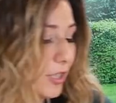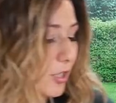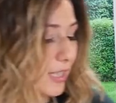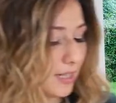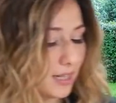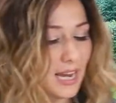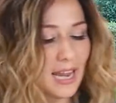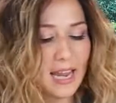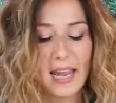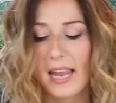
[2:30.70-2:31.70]
sheet
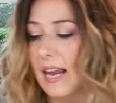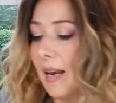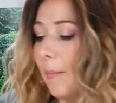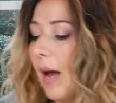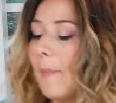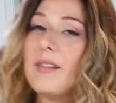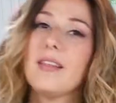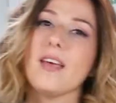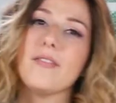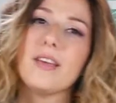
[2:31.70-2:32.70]
and pop it in
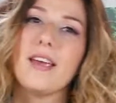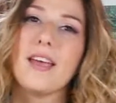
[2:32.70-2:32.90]
the oven